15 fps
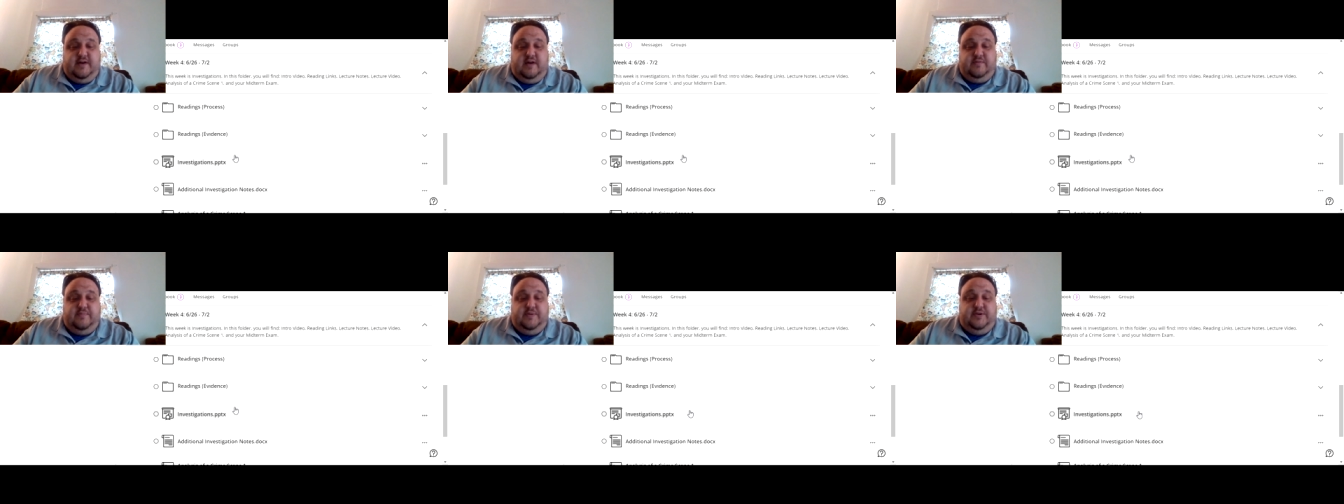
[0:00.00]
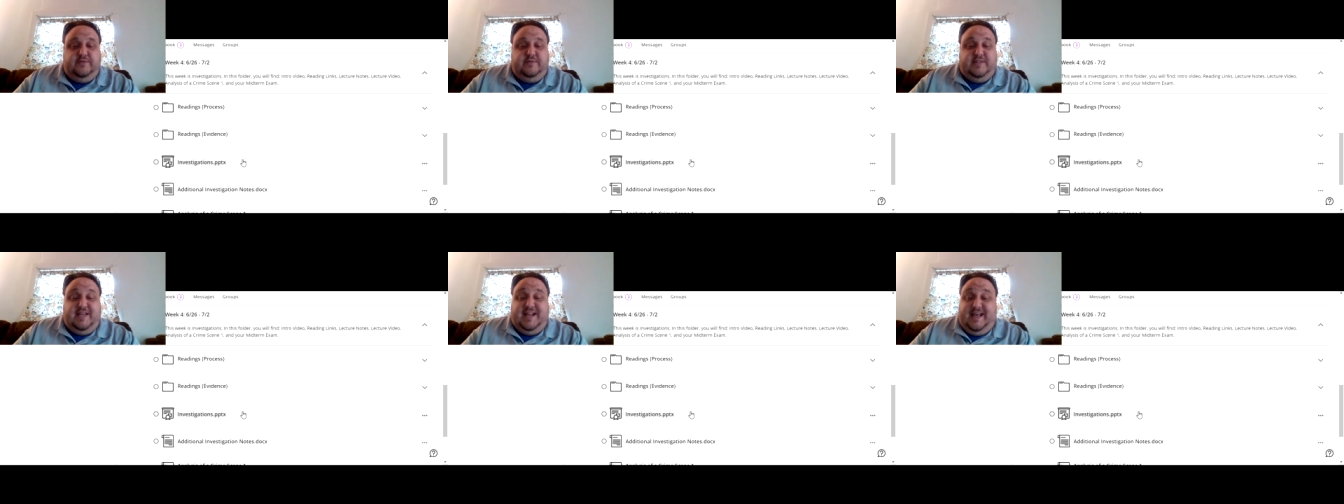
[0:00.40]
I will be
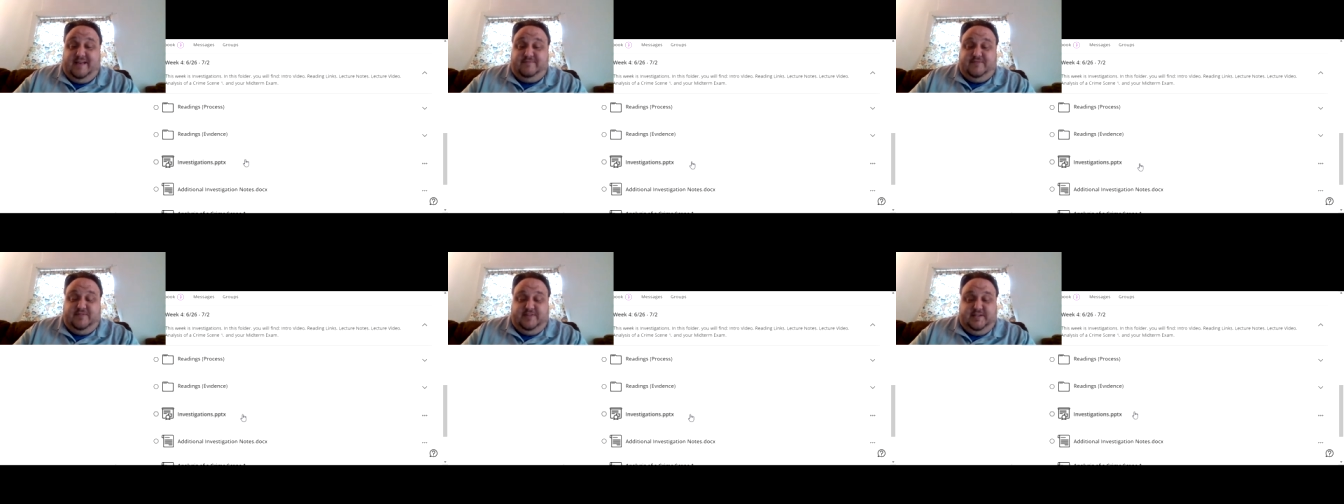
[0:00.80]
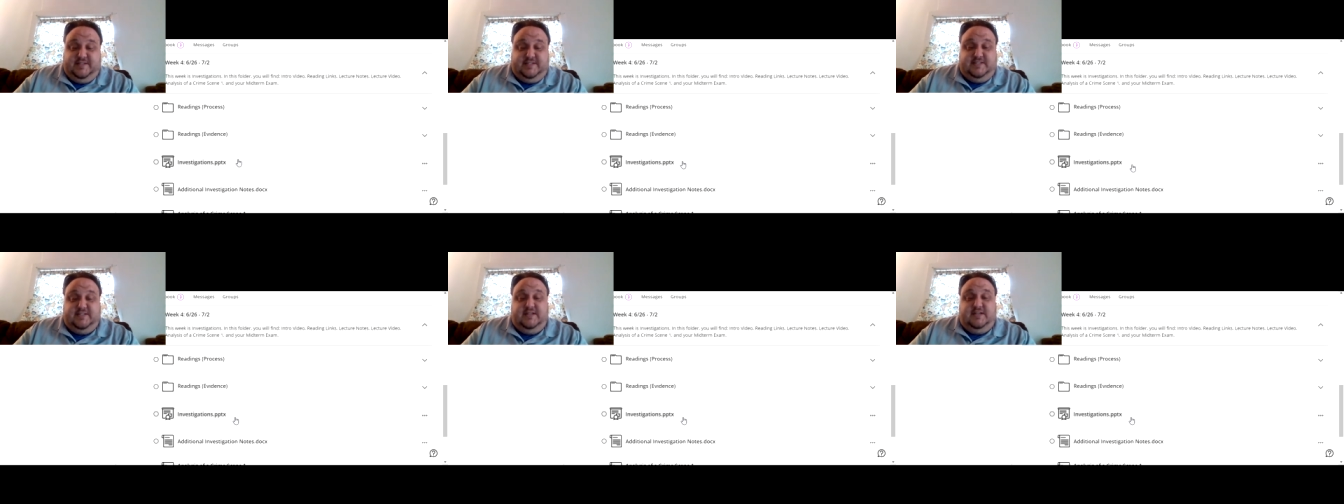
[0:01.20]
doing that after
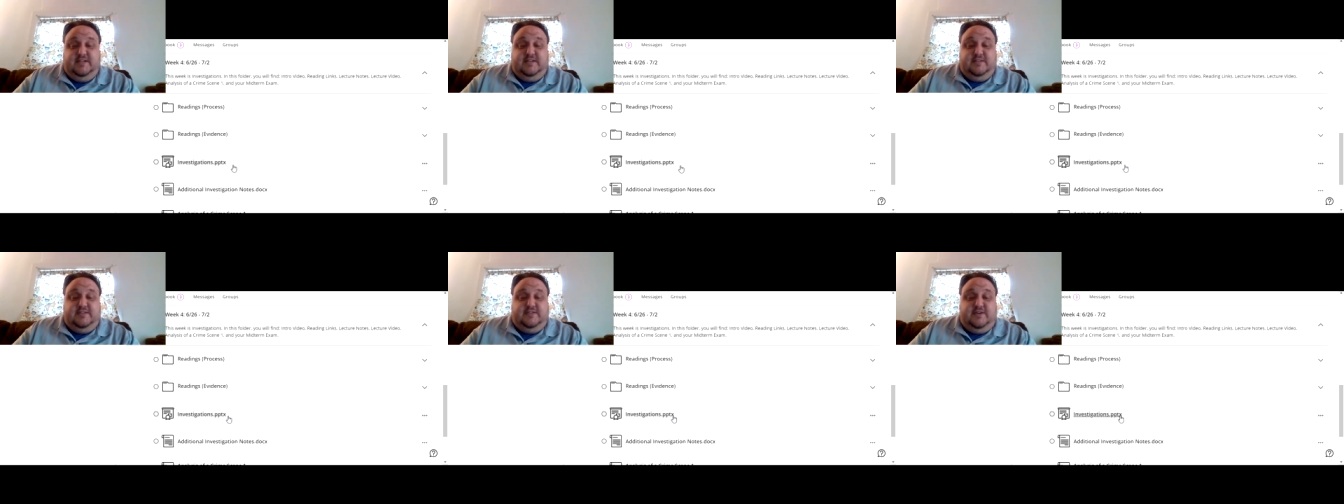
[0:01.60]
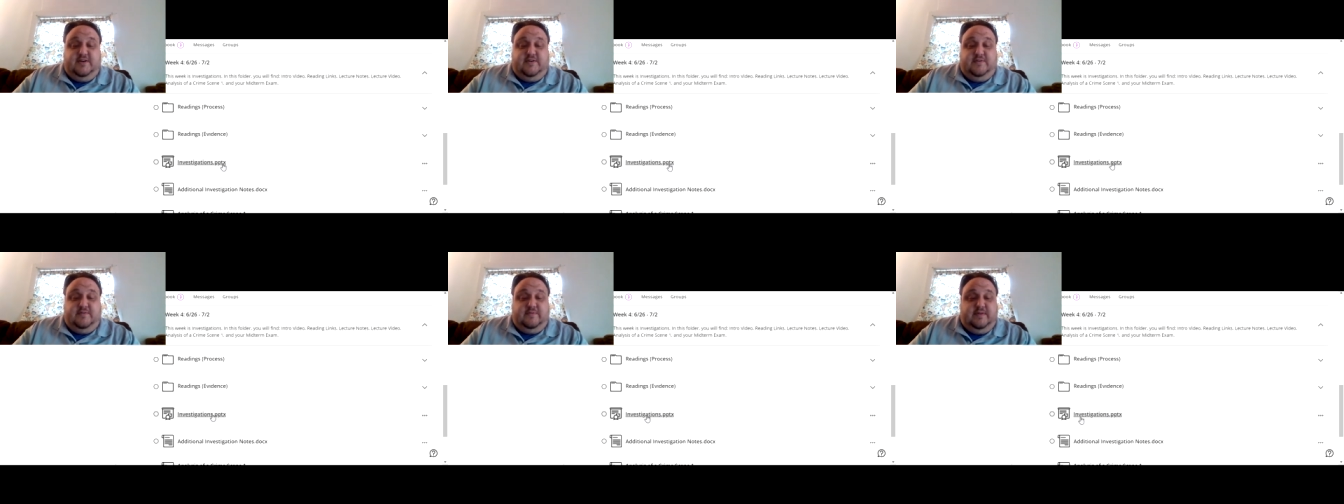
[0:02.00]
this,
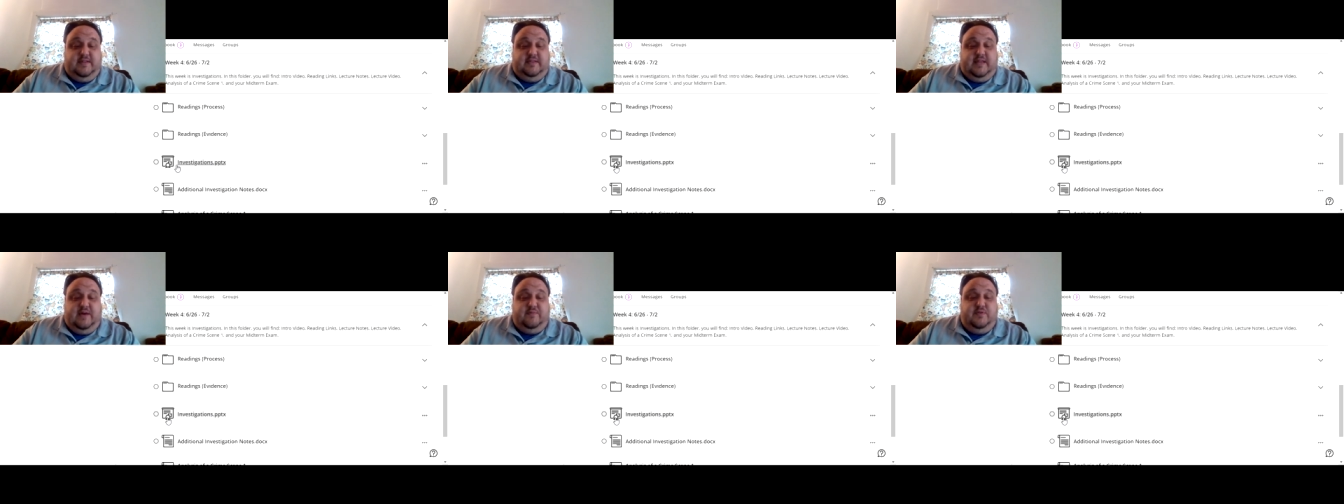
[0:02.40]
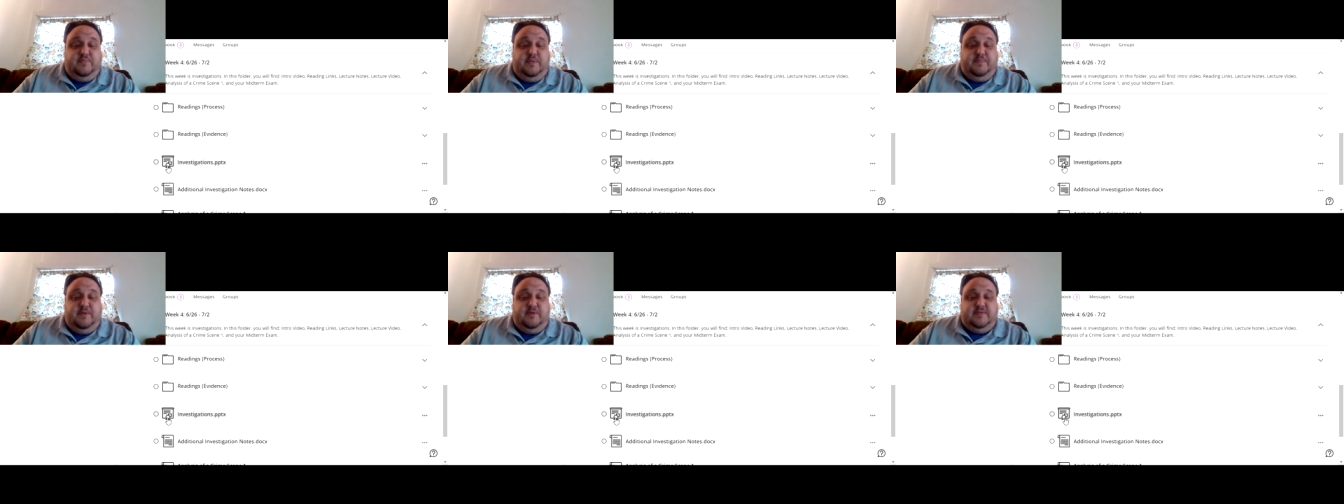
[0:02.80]
so it, that will
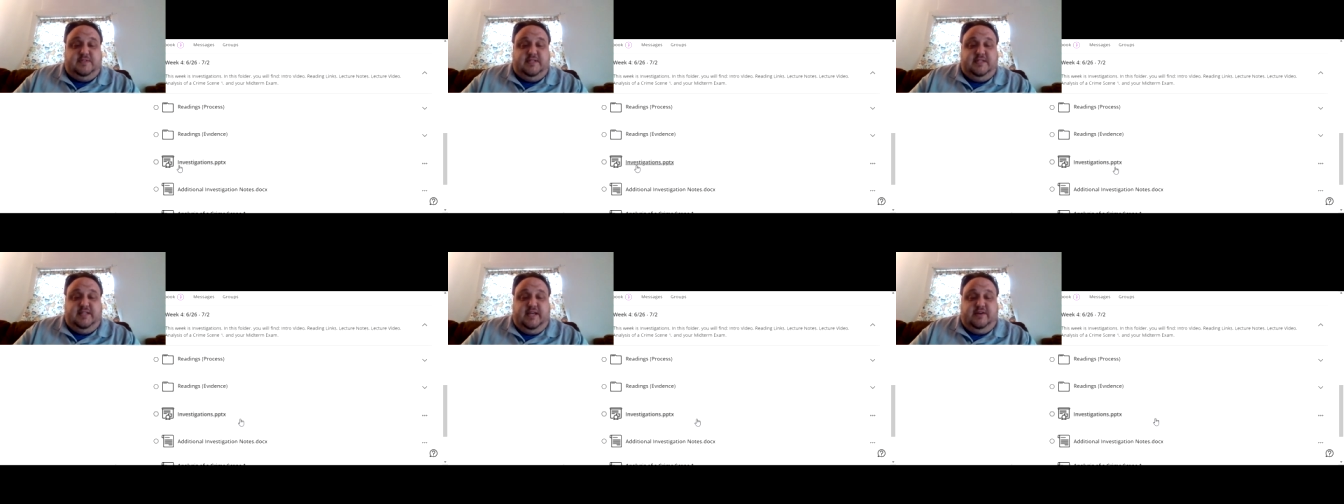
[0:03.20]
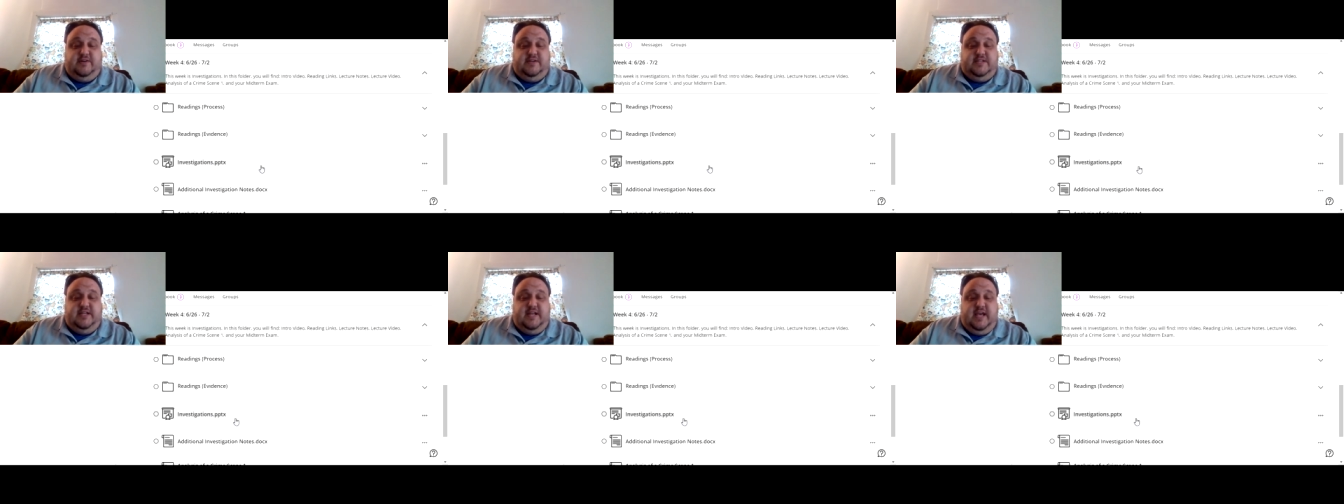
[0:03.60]
be posted
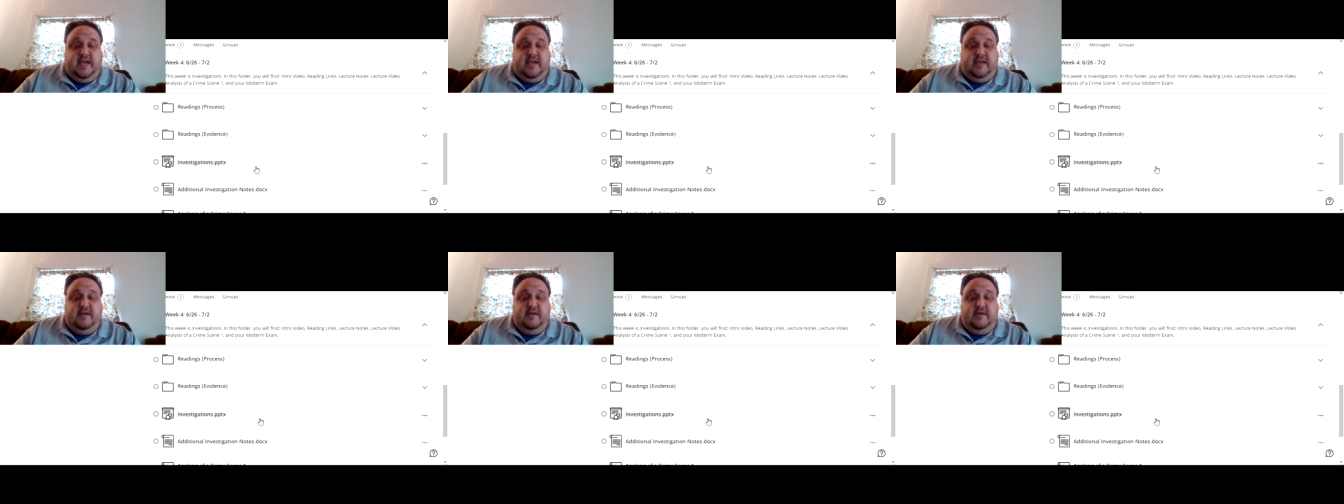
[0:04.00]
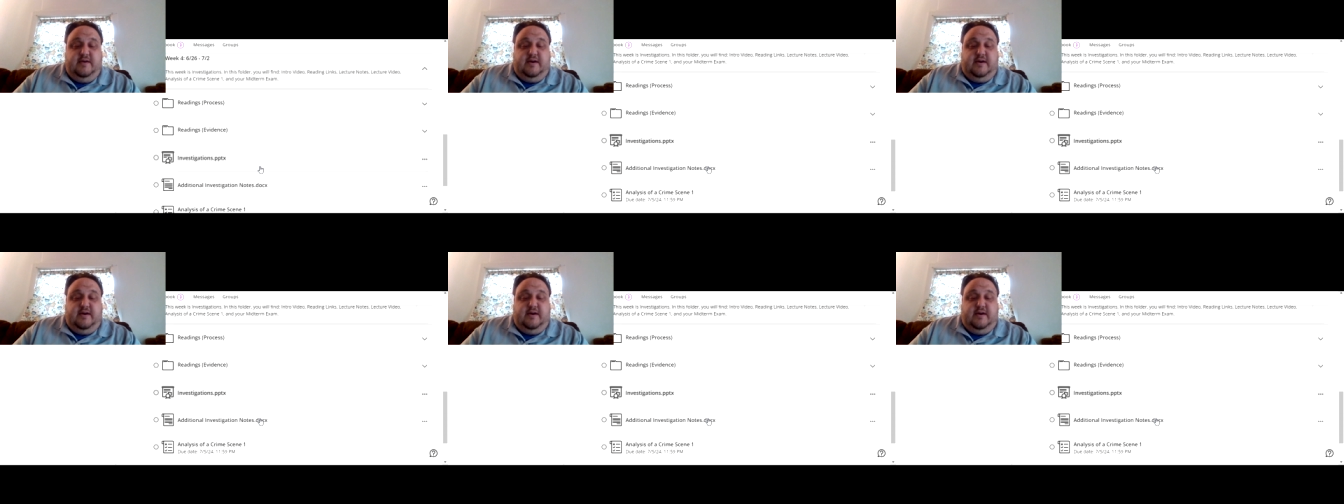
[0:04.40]
later today.